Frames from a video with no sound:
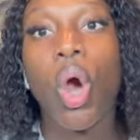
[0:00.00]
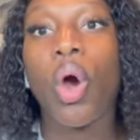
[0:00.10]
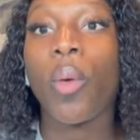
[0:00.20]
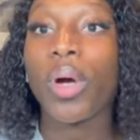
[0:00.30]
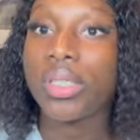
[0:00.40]

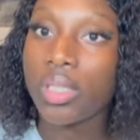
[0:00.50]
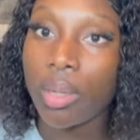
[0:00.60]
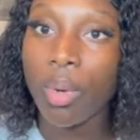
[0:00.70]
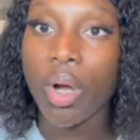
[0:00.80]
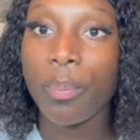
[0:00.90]
or what
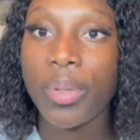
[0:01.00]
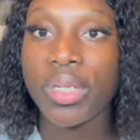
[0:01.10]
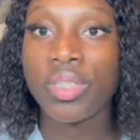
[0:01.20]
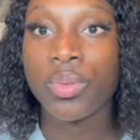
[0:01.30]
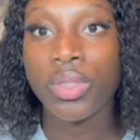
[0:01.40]
some
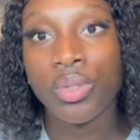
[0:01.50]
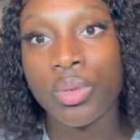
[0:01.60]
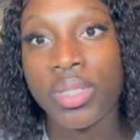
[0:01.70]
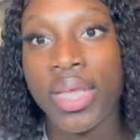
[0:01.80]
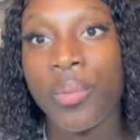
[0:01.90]
companies will
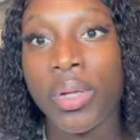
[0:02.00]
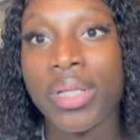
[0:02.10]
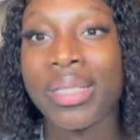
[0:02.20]
do, they will